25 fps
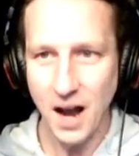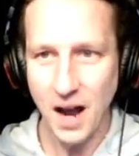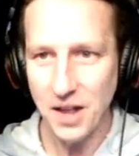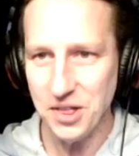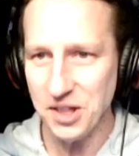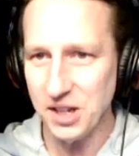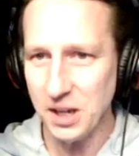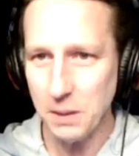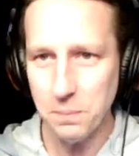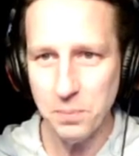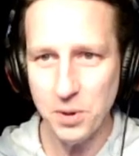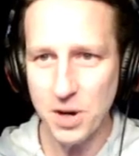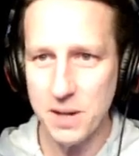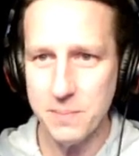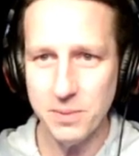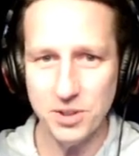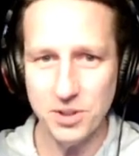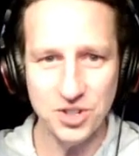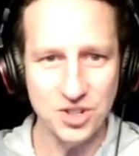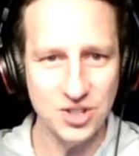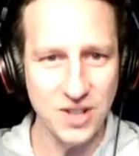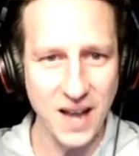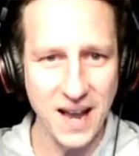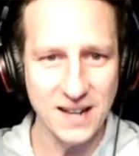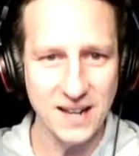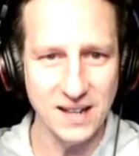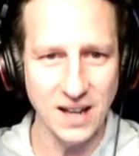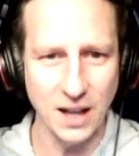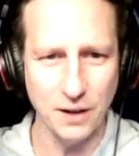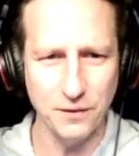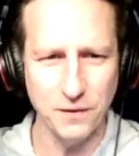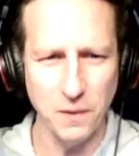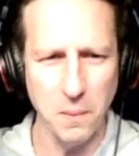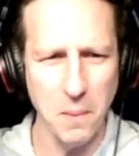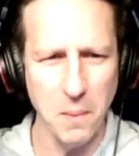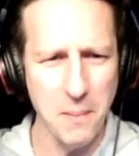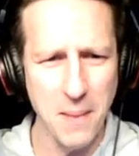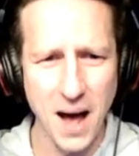I think I pretty much said,
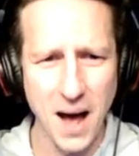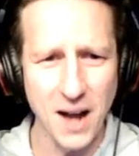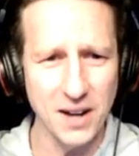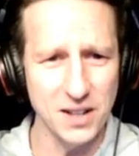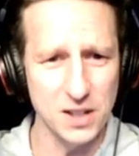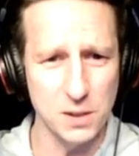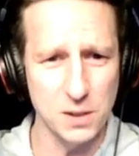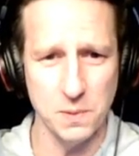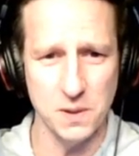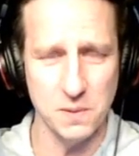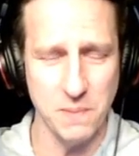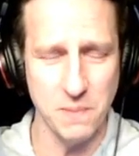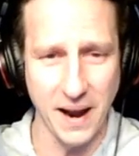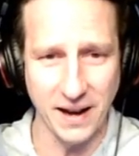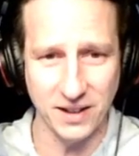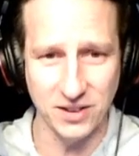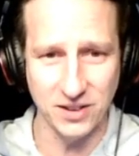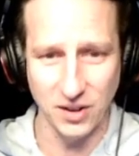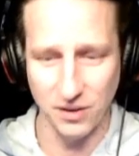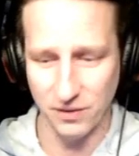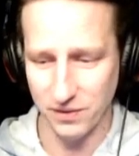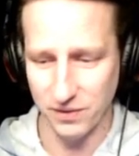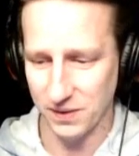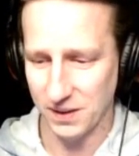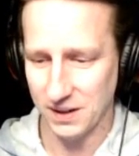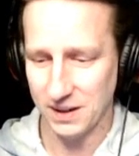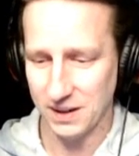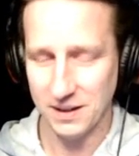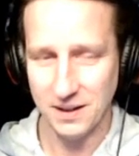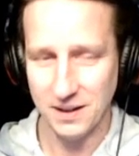like, from a Marlins perspective,